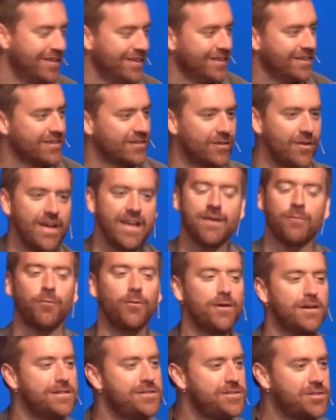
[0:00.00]
So, hey,
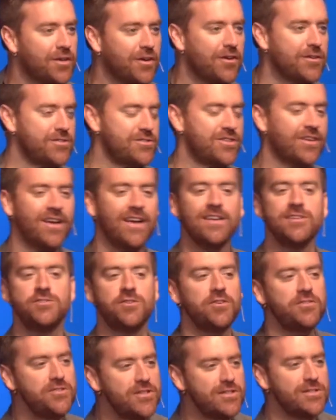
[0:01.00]
we're in church.
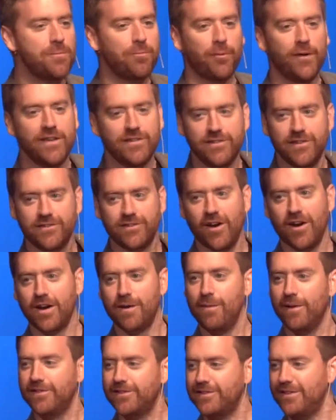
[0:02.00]
Church is a place you talk
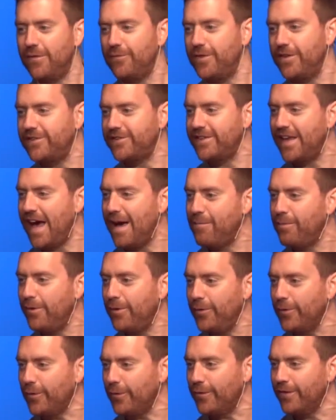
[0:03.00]
about stuff that's
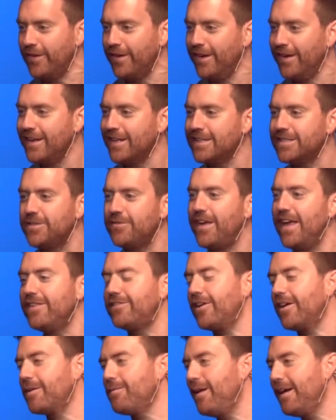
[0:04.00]
taboo. Because if you can't
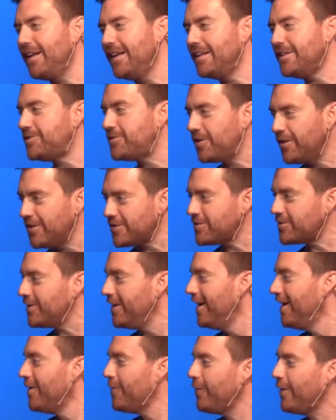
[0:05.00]
talk about it in church,
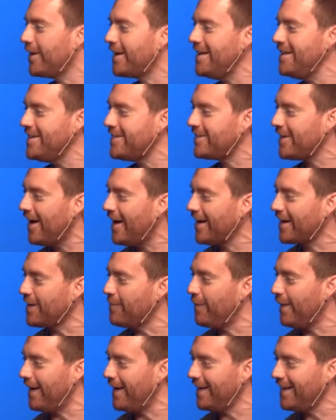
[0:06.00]
where can you talk
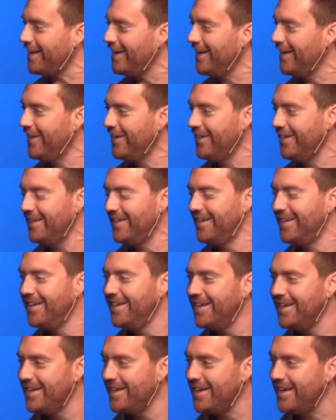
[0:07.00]
about it, you know?
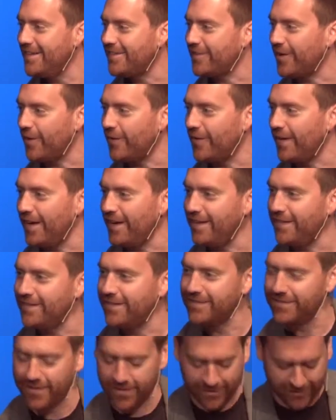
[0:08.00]
It's all right.
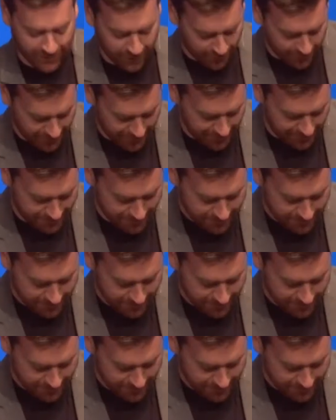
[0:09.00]
It's all right.